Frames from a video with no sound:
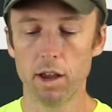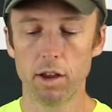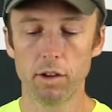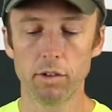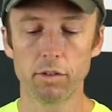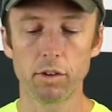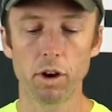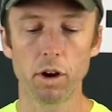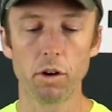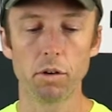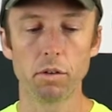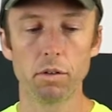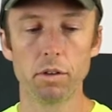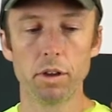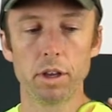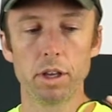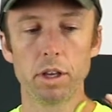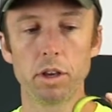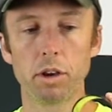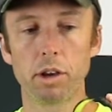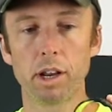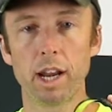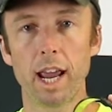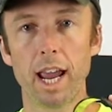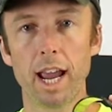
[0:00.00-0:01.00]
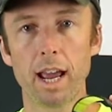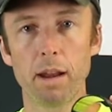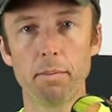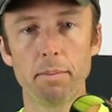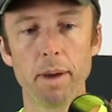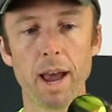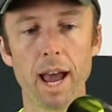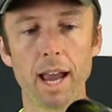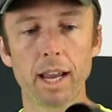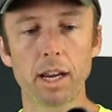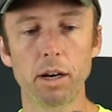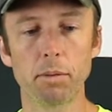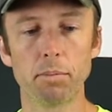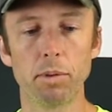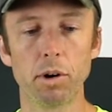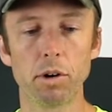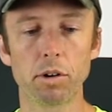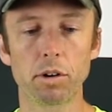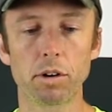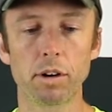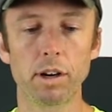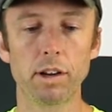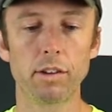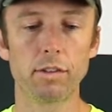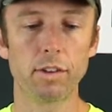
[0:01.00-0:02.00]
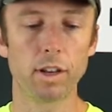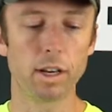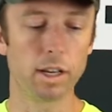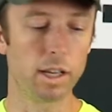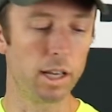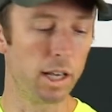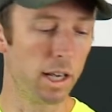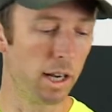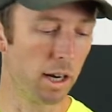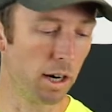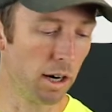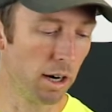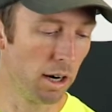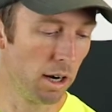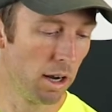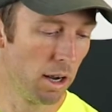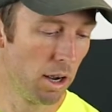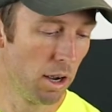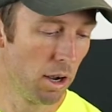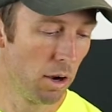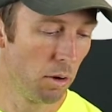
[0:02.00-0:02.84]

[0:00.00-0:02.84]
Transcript: So you can hand pack your bulk grease in here.